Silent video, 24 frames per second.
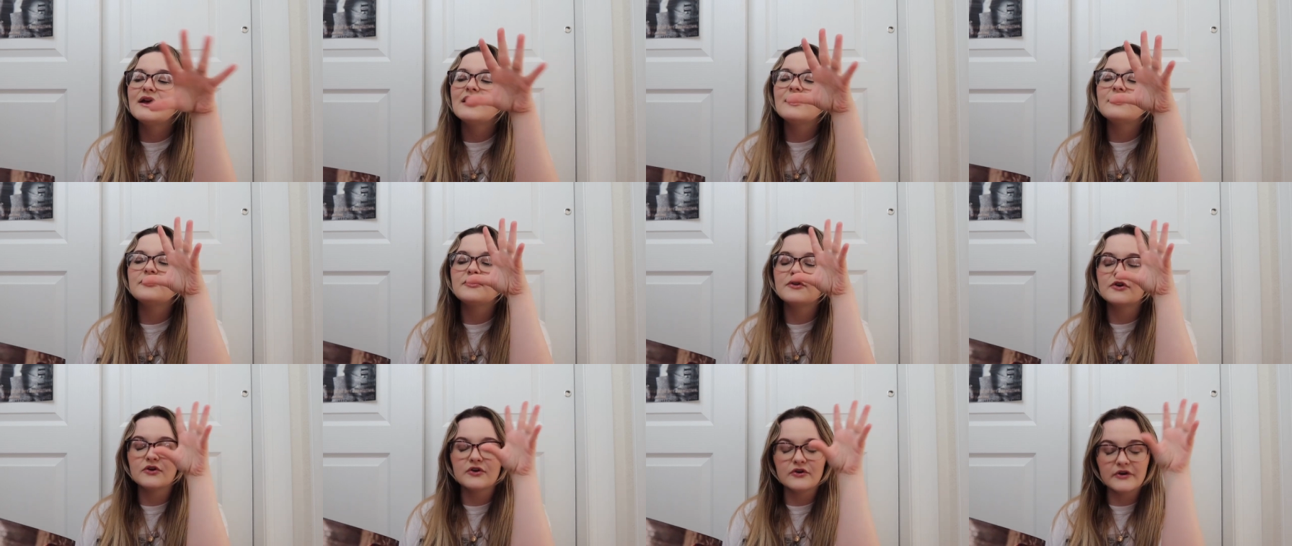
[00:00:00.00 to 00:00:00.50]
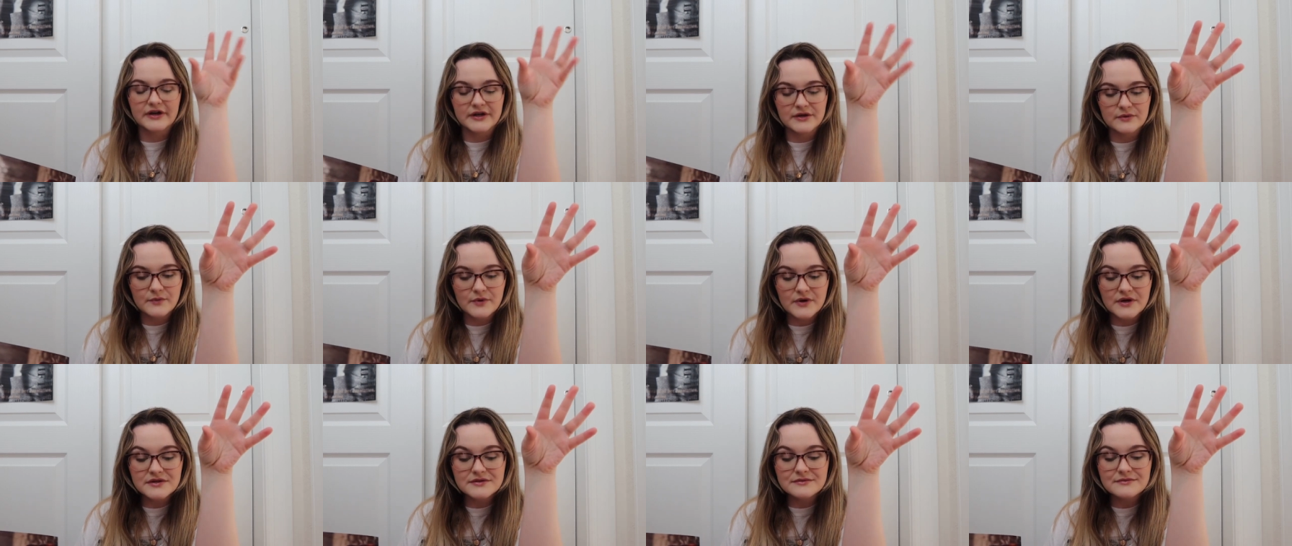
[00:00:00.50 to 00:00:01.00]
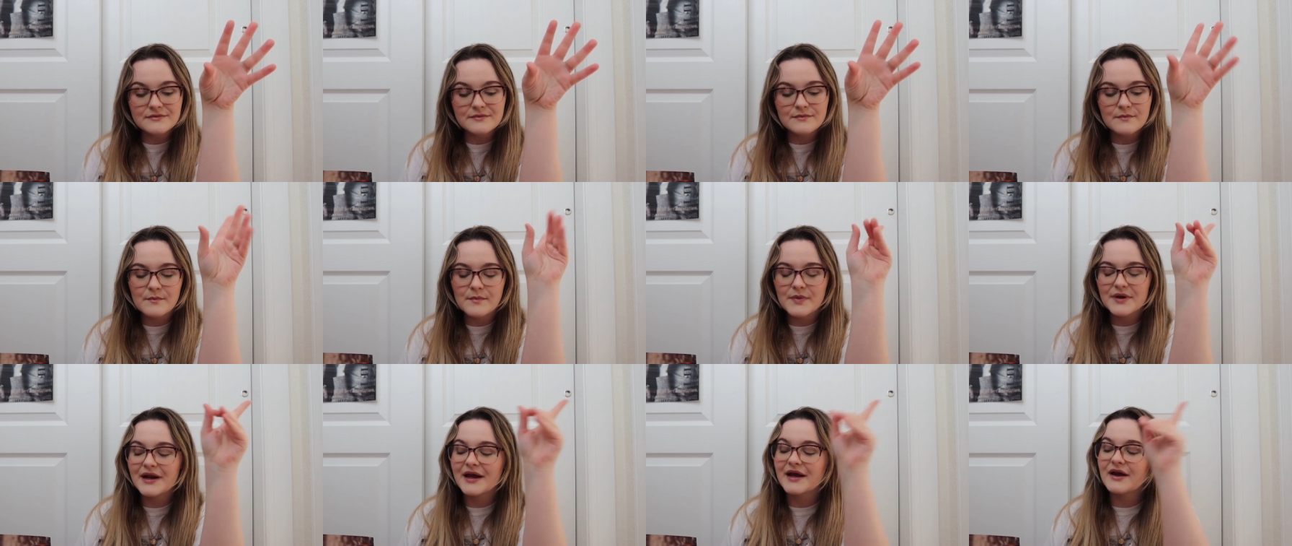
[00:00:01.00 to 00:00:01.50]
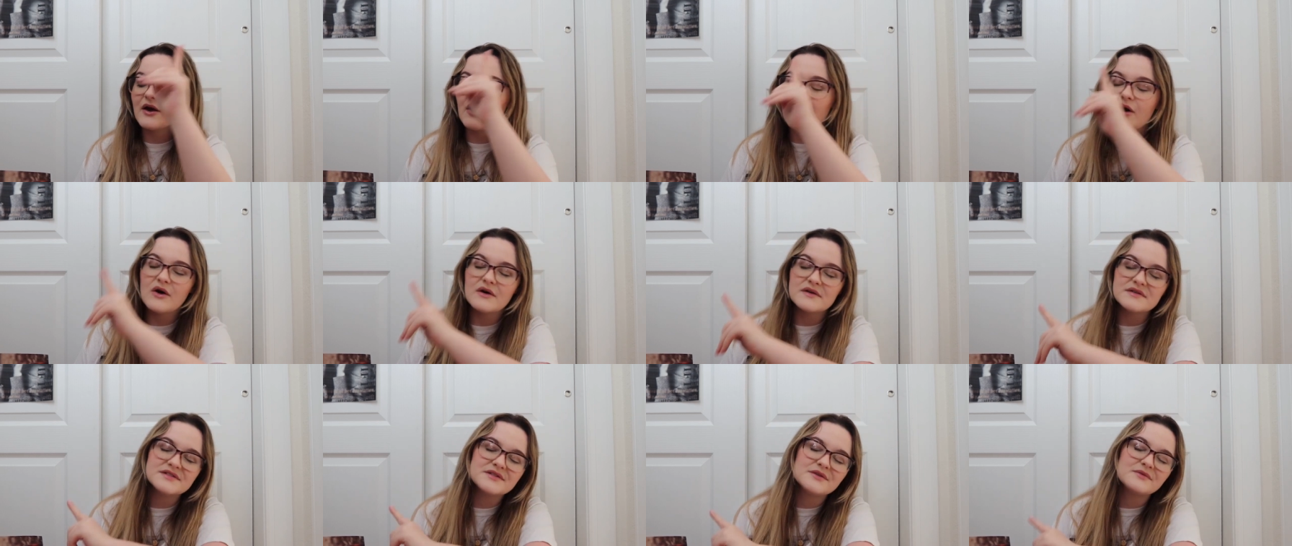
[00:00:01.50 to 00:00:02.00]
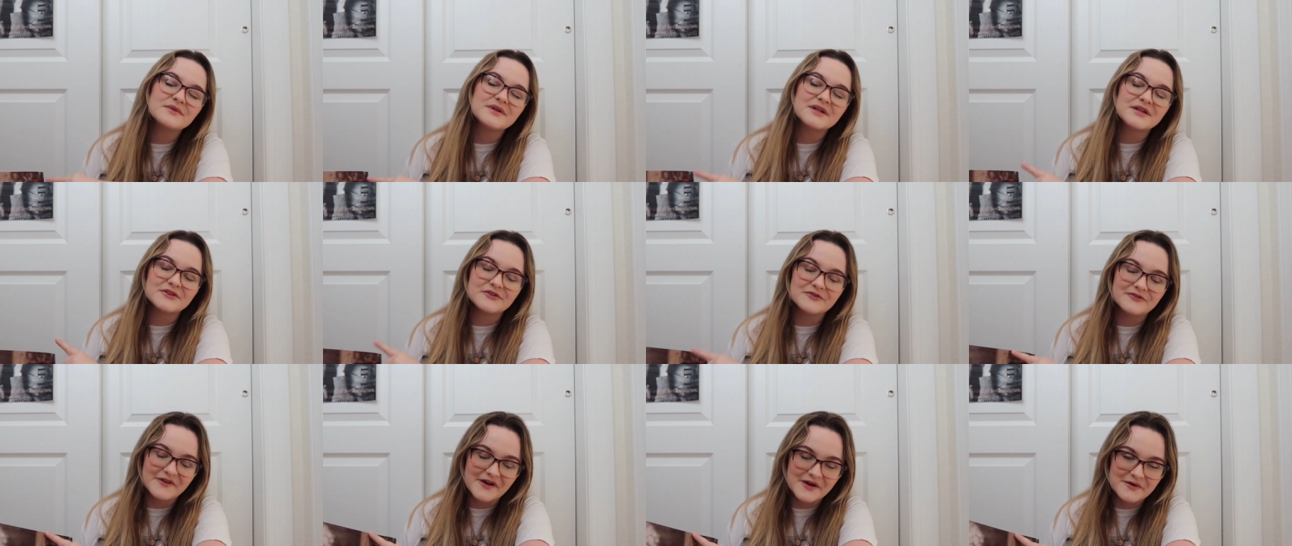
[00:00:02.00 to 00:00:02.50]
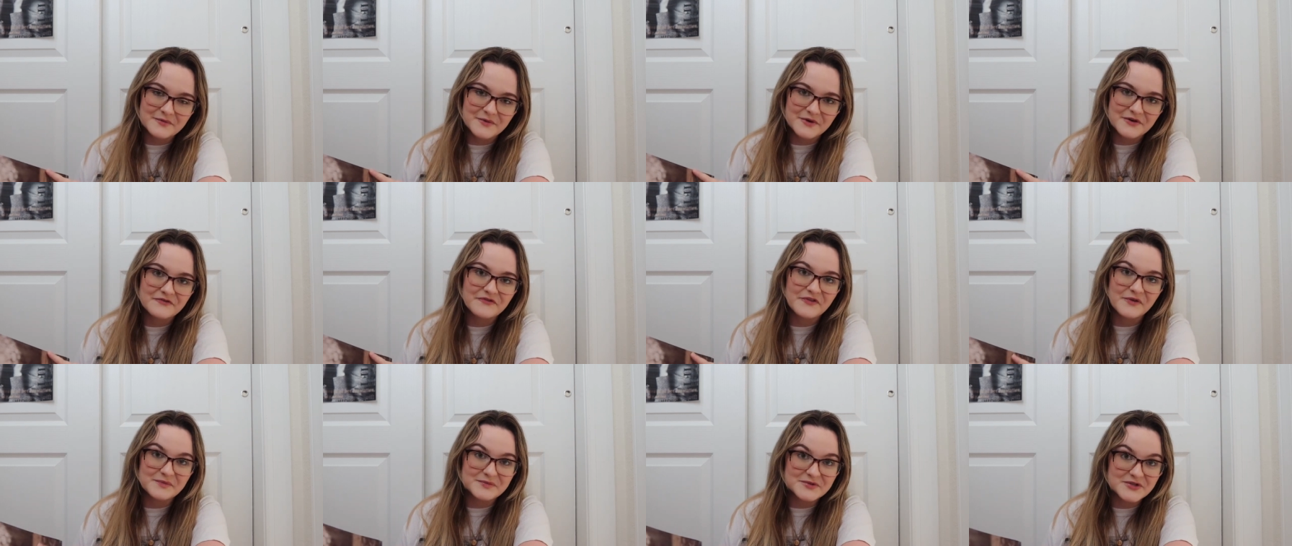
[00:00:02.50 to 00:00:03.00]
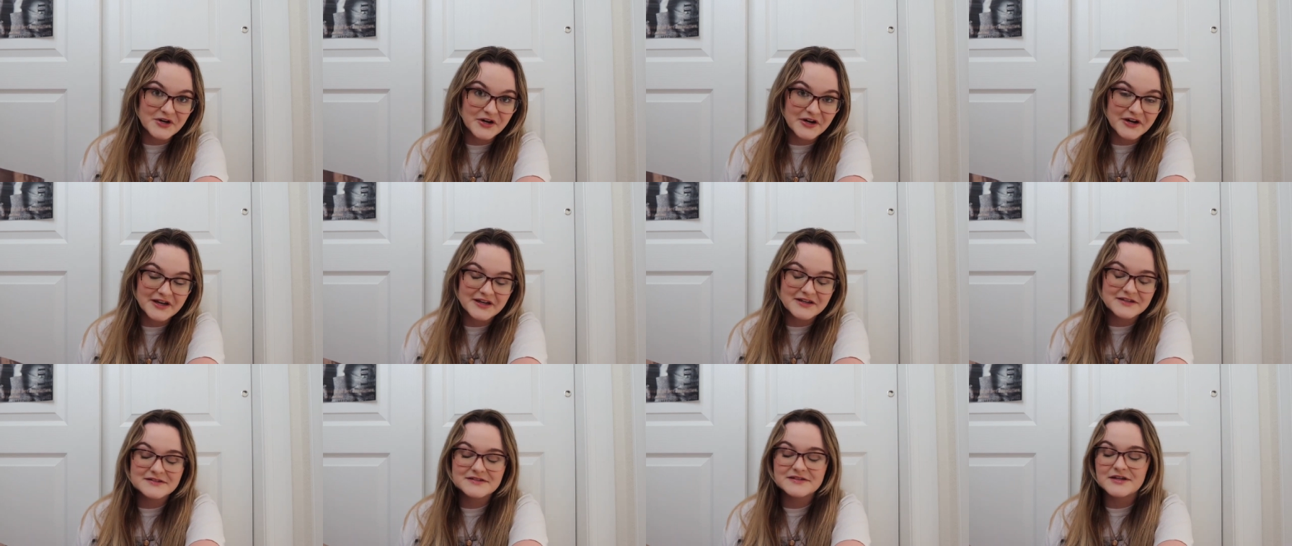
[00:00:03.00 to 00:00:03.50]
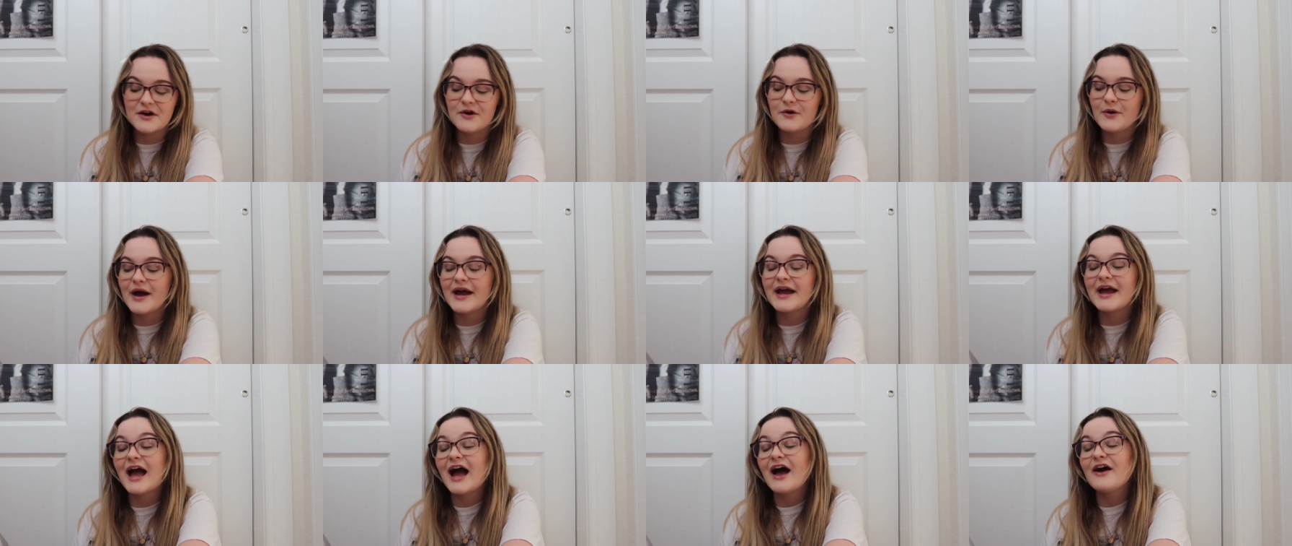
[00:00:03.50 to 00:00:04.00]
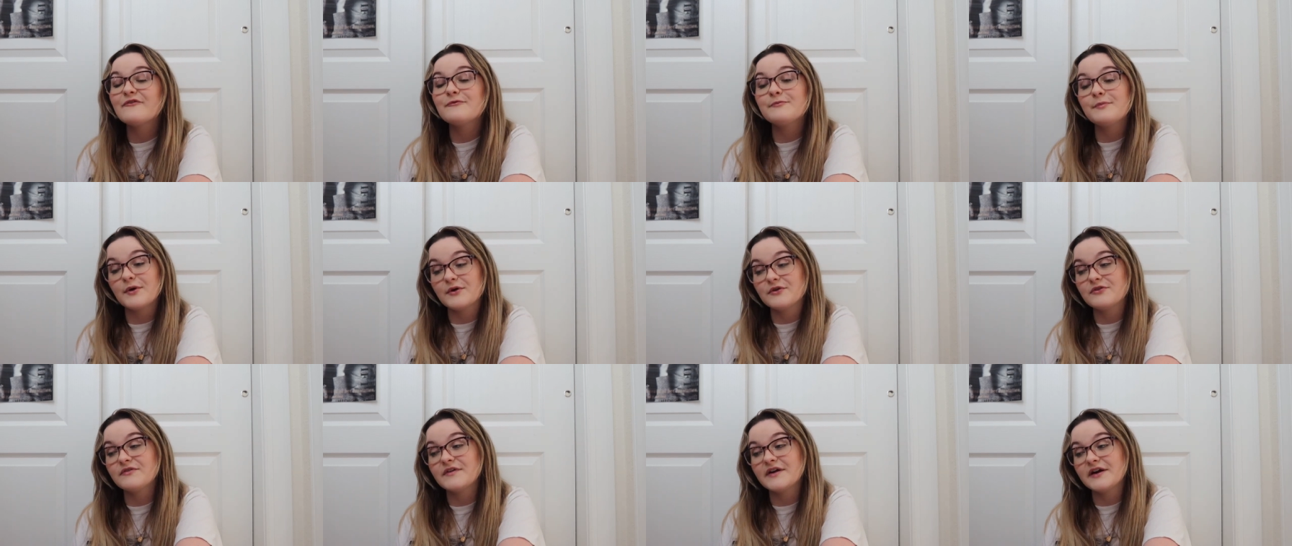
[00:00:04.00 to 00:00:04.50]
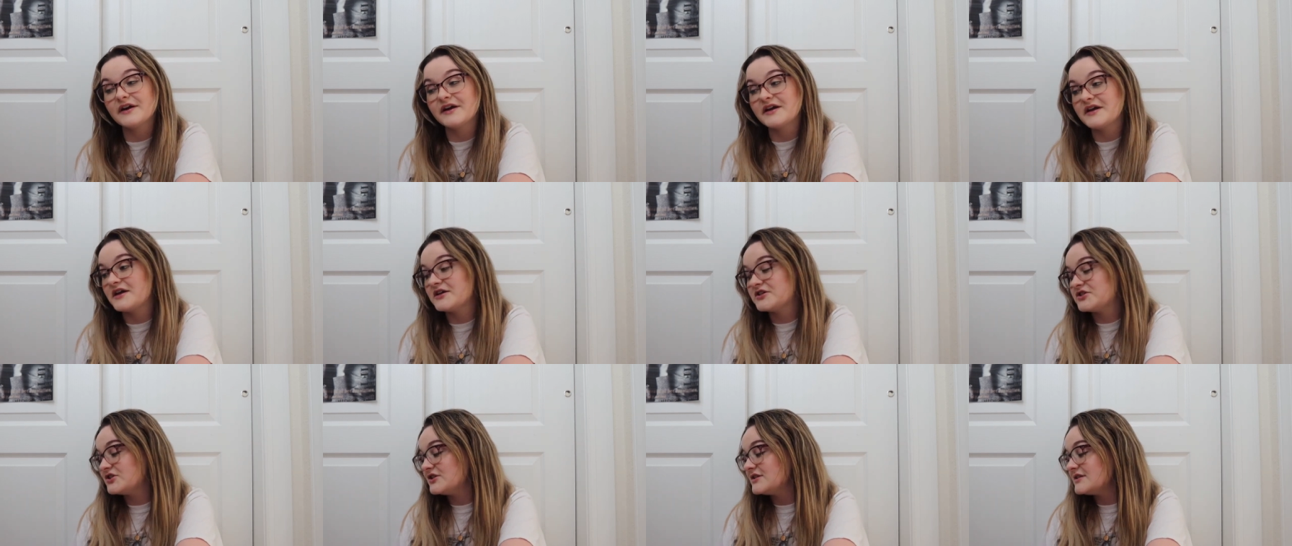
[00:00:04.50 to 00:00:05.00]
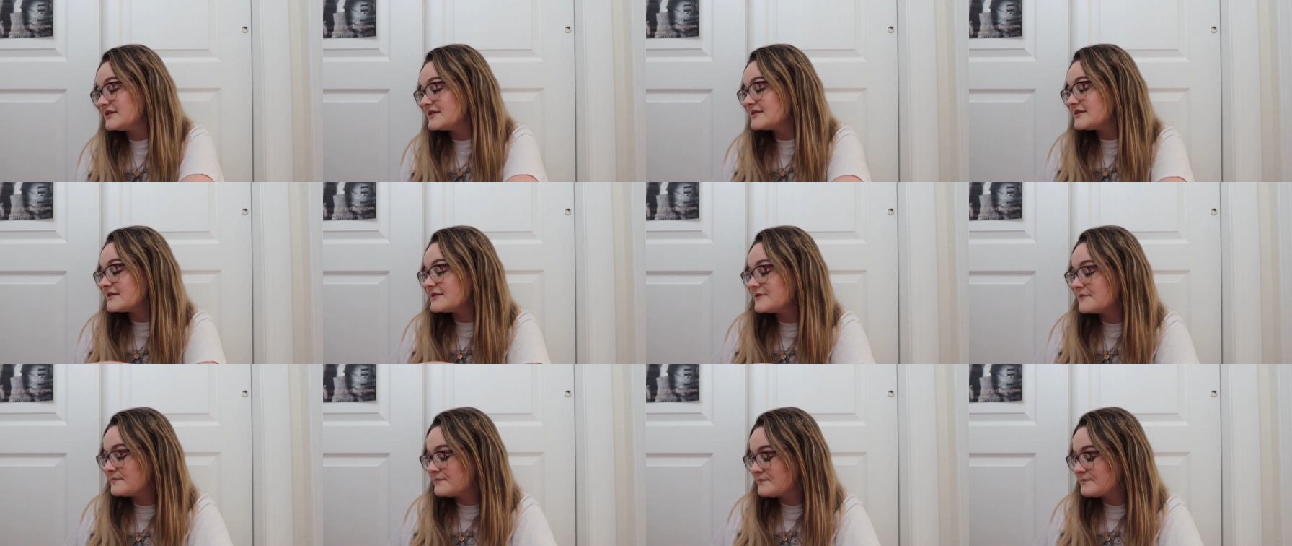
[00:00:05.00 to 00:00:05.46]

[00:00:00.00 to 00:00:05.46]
the green one, but I also need the red one from Target. So I have both variations.